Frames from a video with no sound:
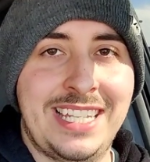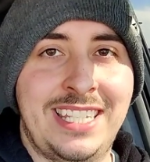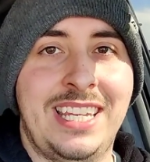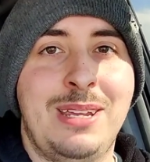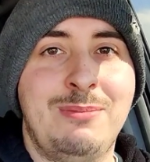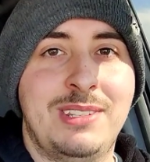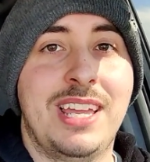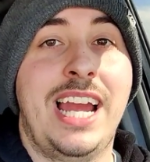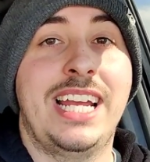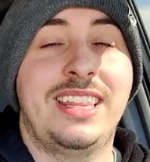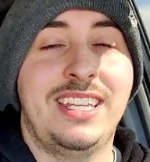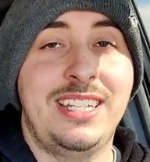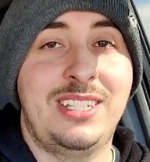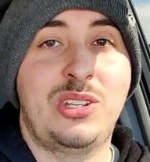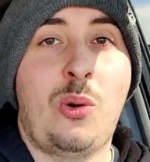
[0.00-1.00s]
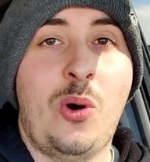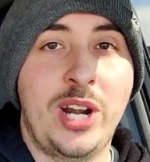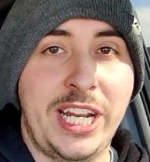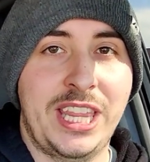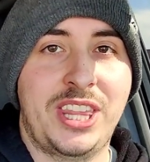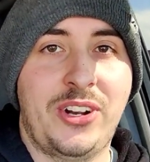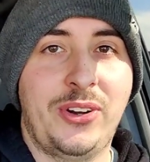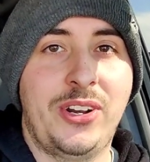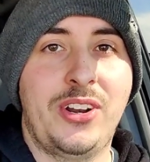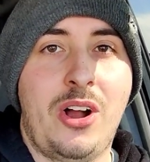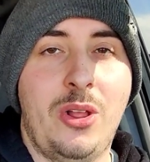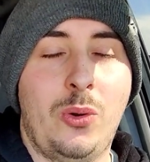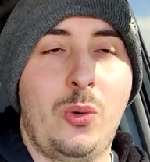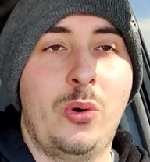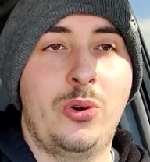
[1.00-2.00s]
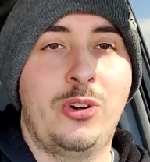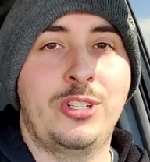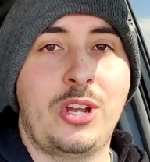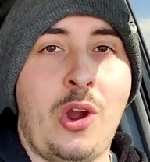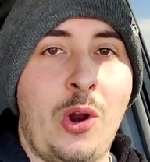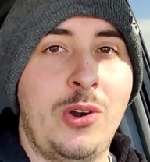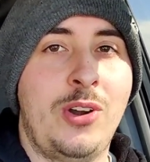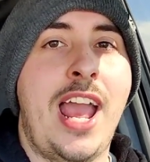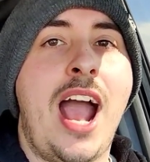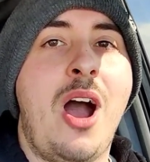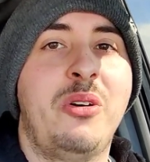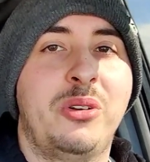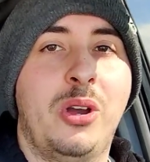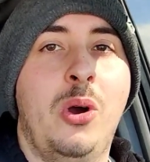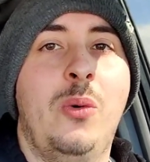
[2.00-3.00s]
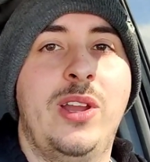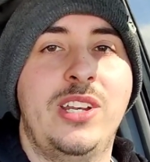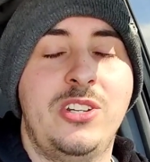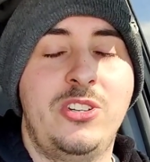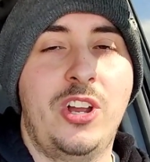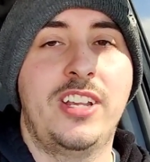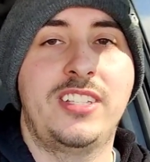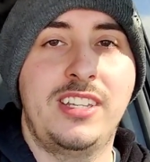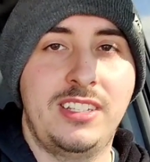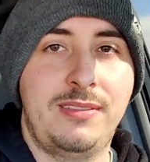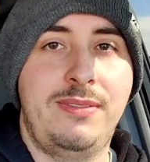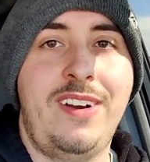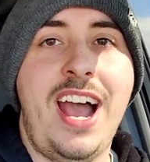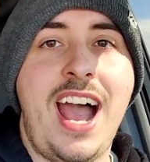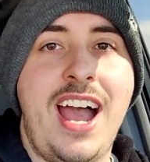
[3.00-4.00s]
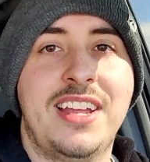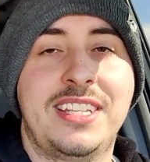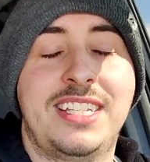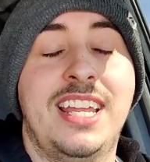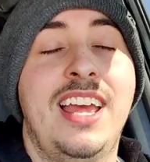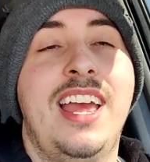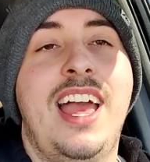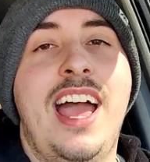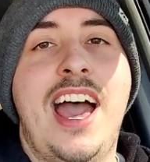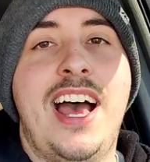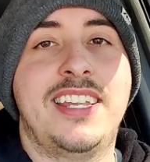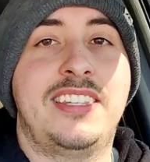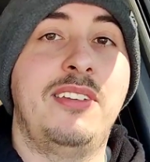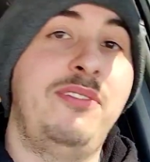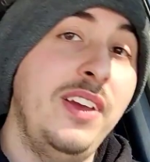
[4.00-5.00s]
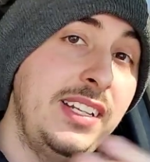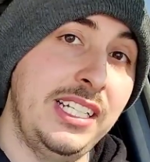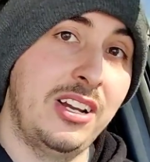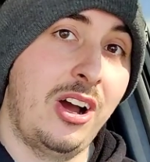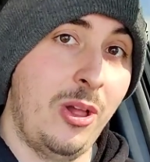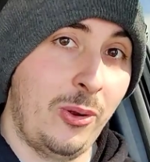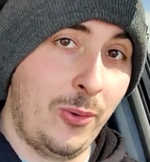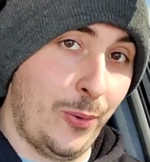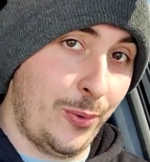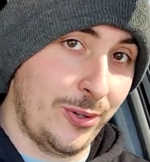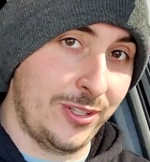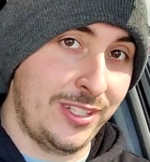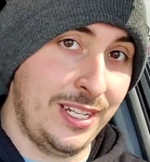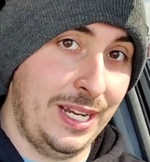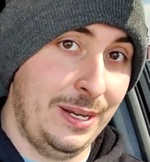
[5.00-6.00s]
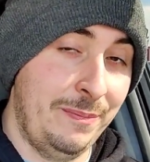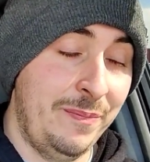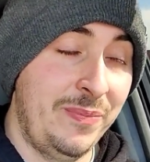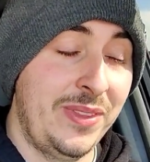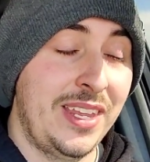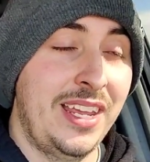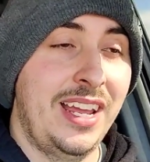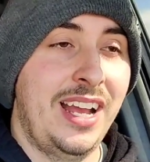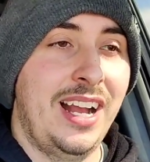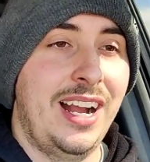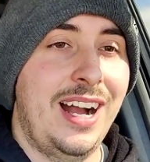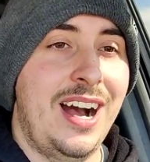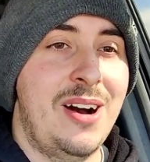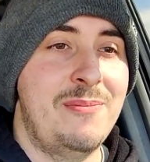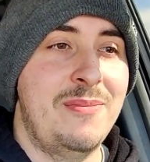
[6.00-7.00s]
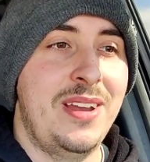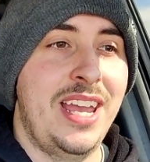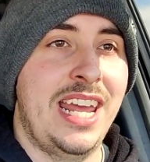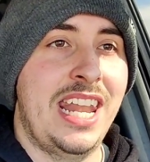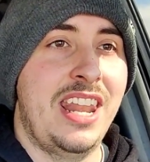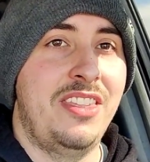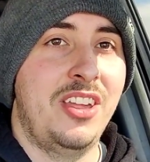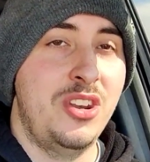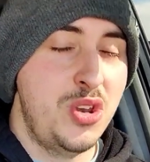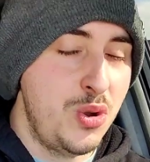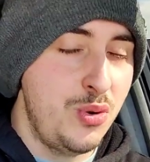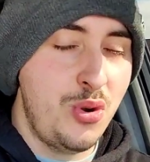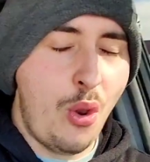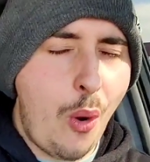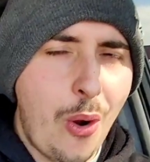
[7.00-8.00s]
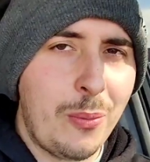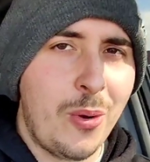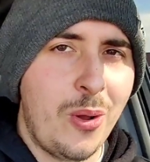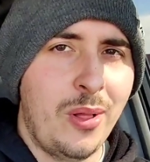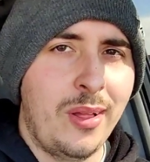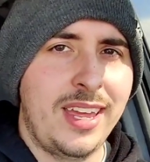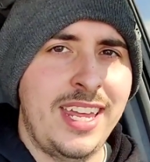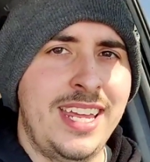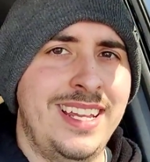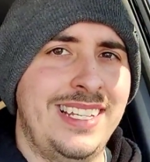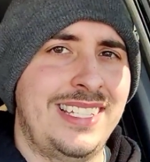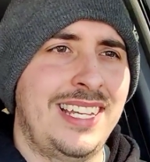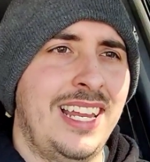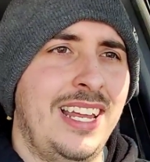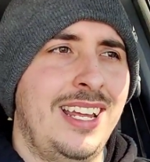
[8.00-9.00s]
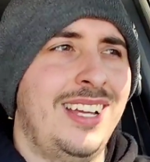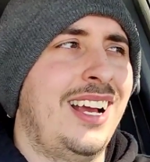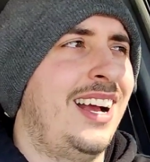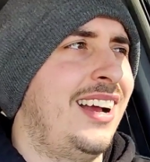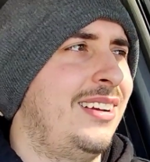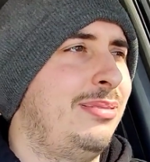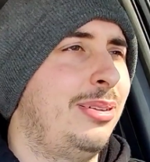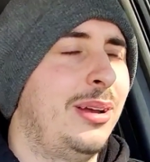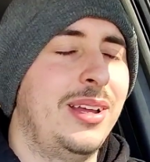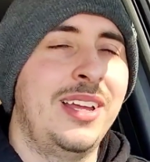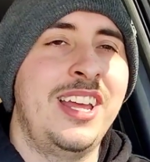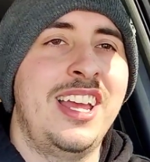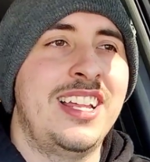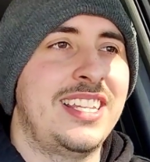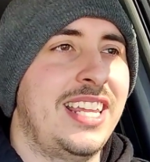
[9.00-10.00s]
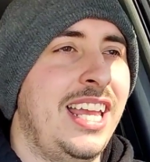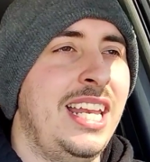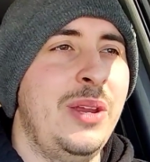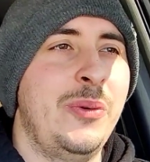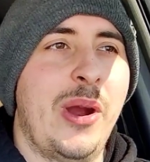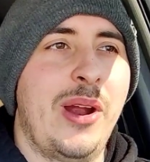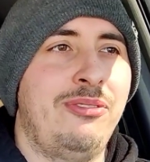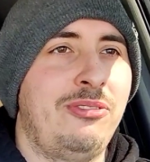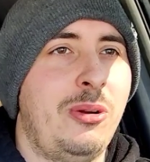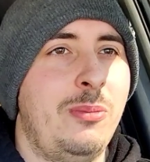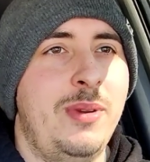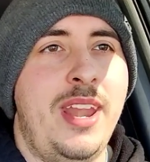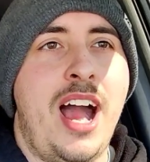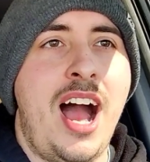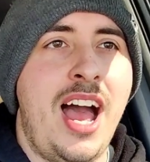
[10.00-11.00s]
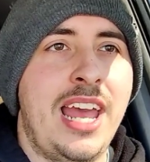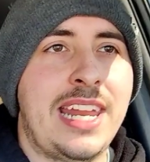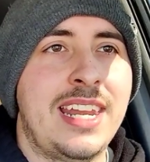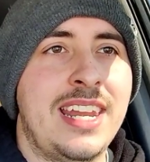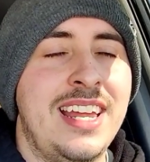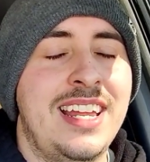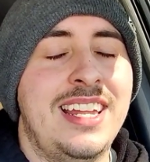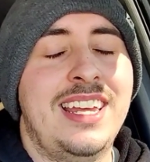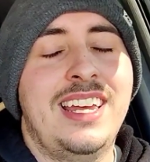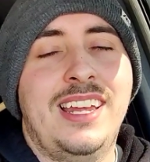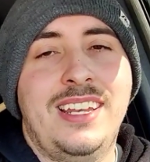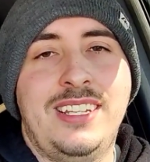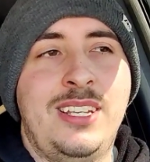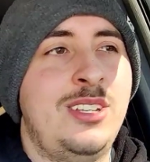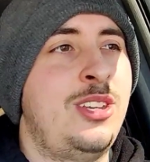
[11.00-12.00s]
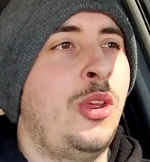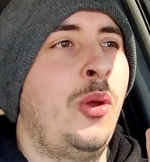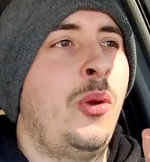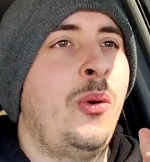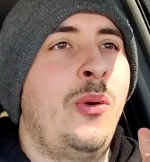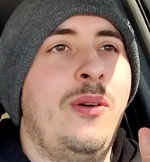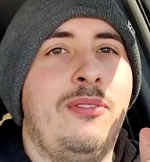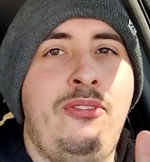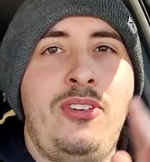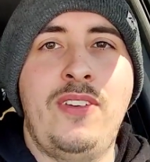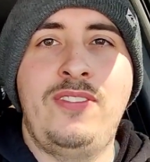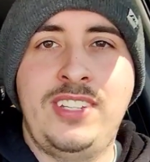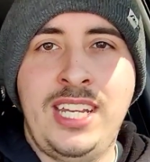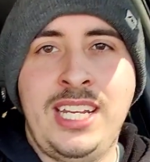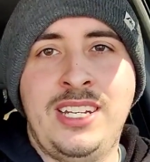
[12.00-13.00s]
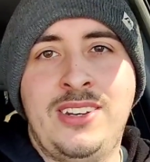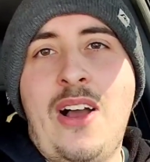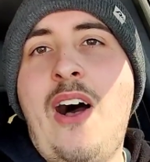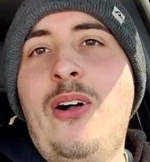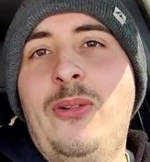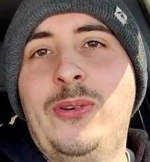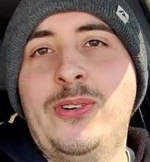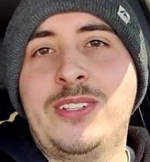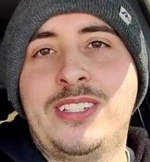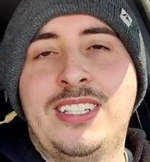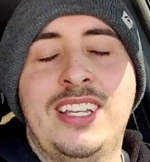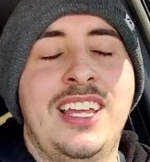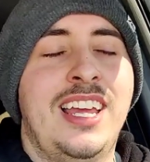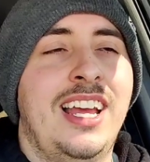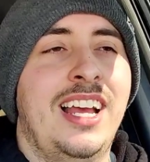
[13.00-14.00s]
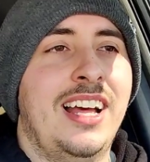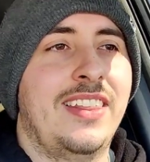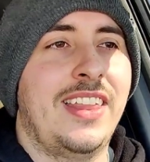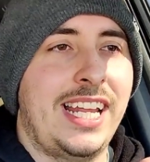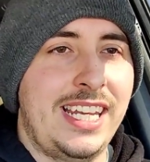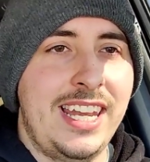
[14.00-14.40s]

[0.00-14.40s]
seems like these $20 and $30 orders are now going just as fast as the $50 orders did. And the new normal is anywhere from $9 to $15. Like